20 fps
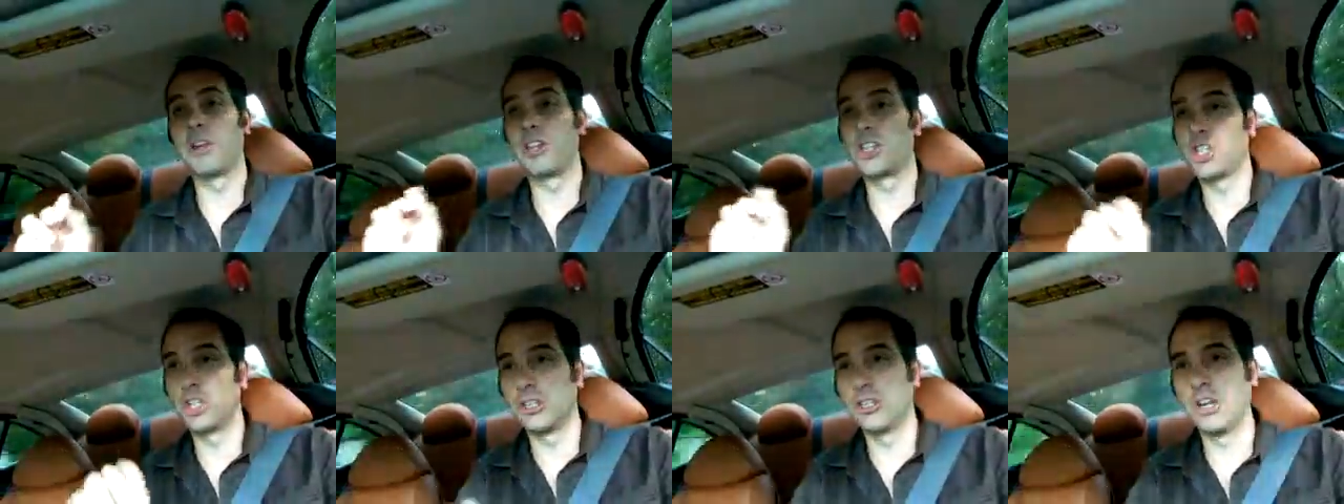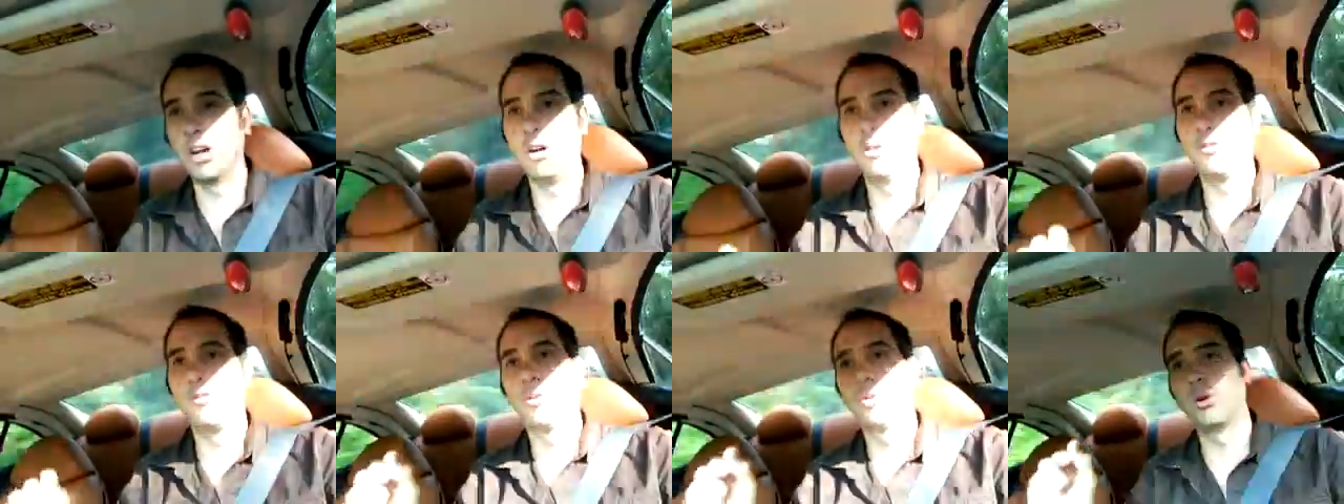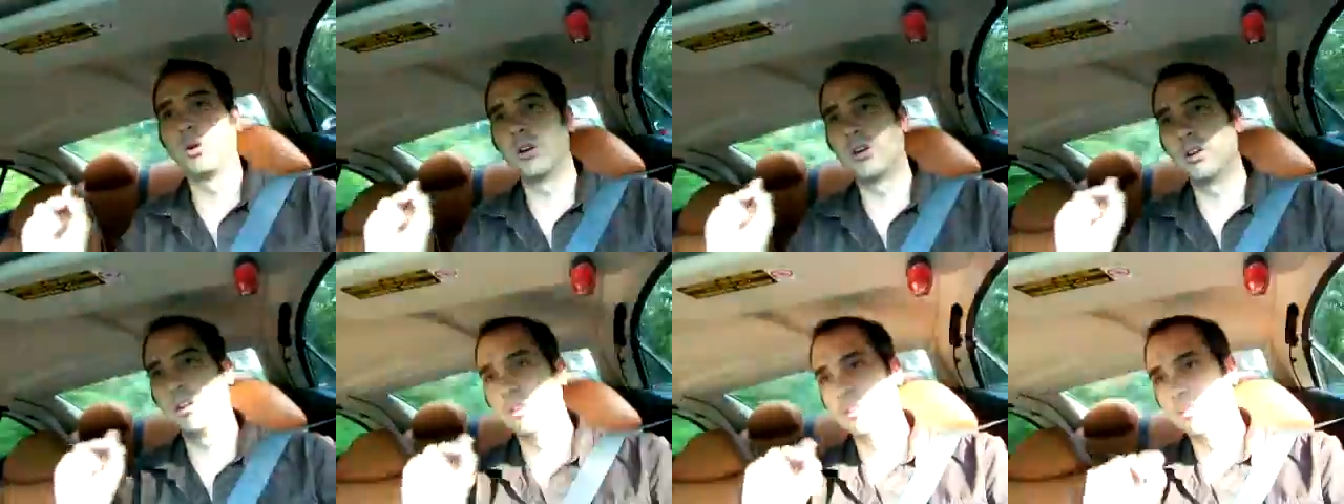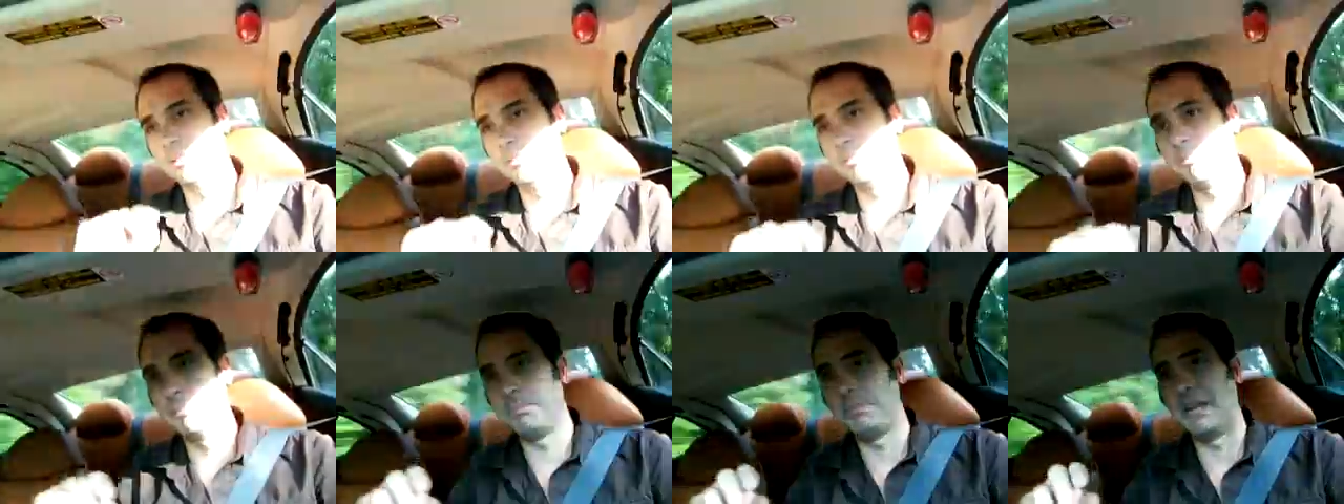should go for,
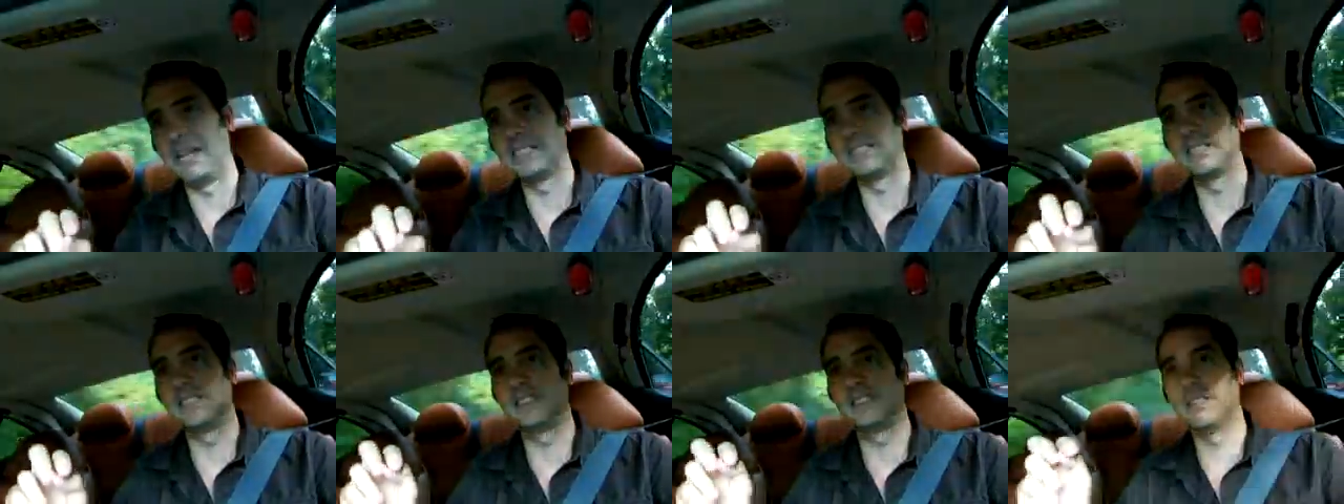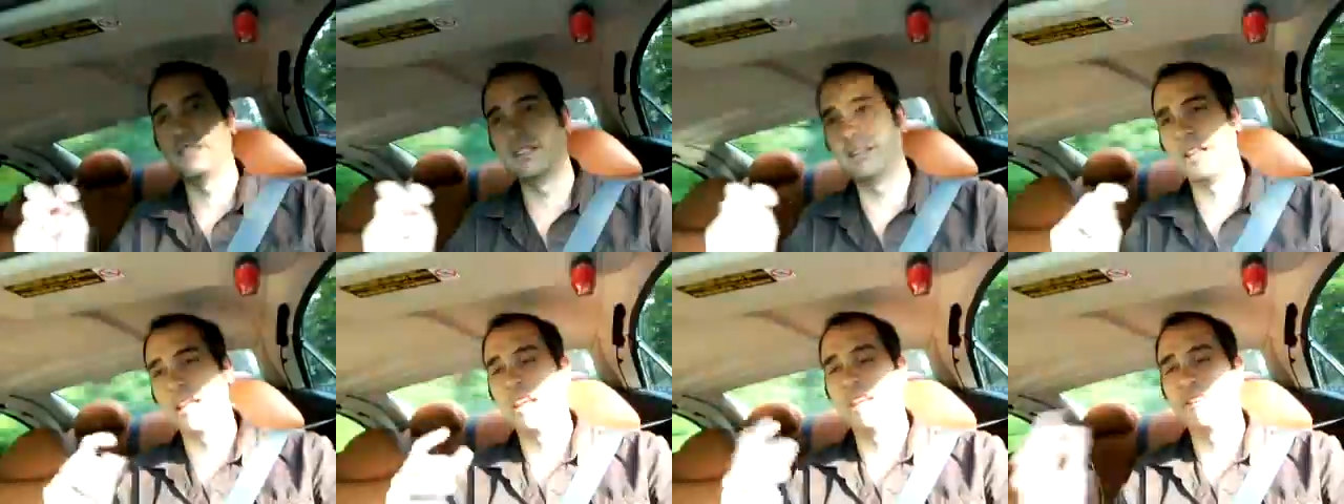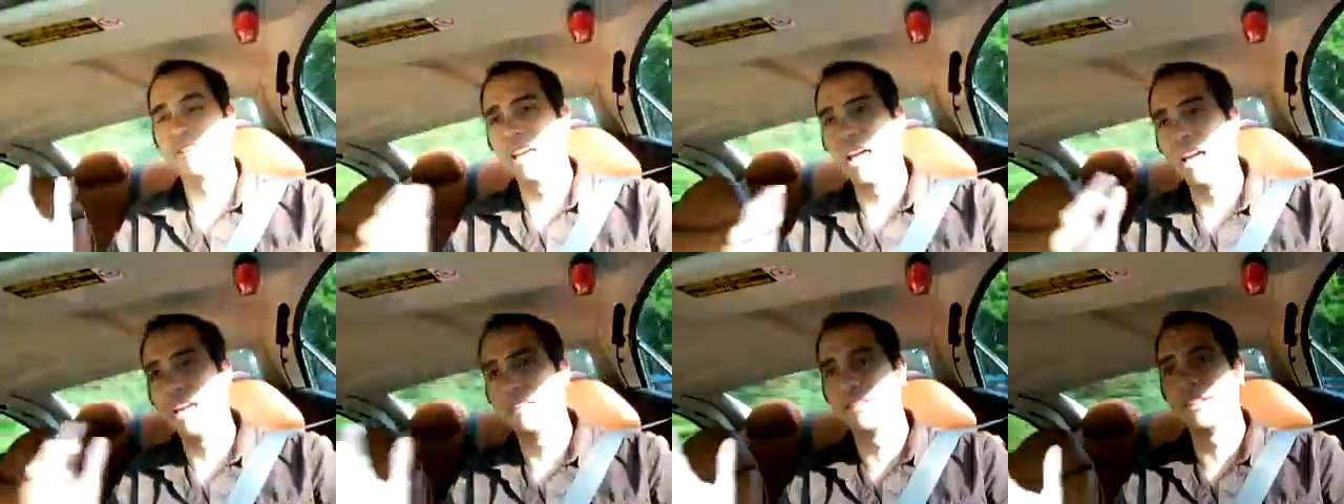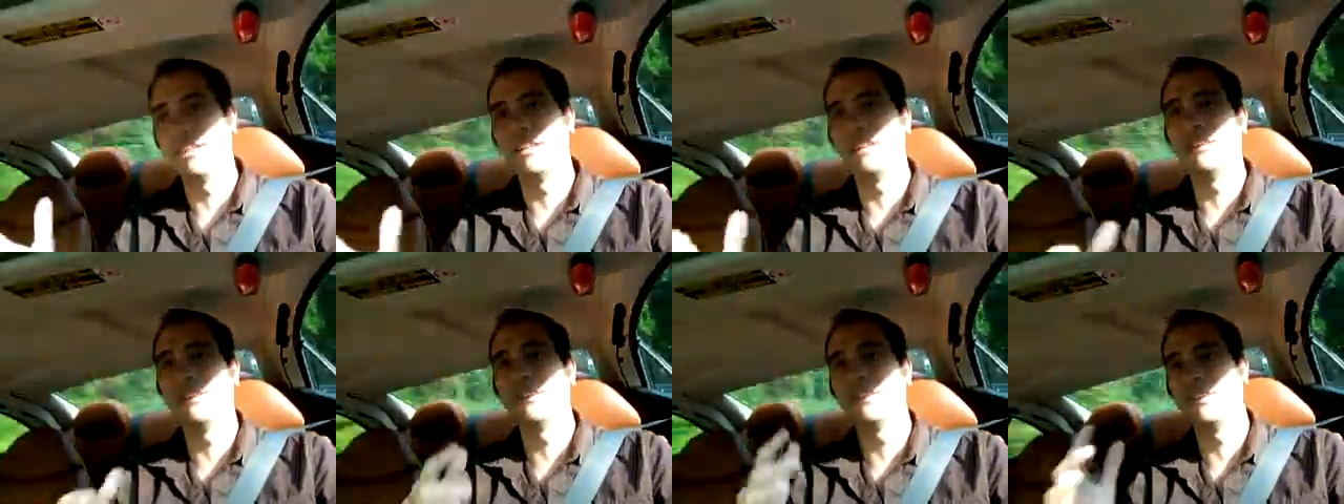based on that it's as
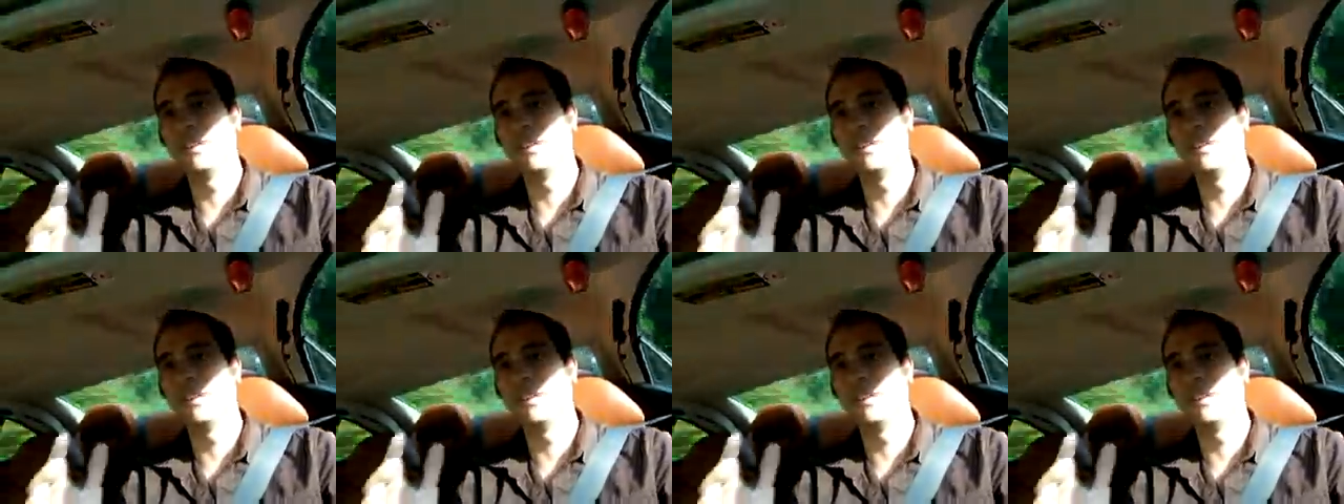is and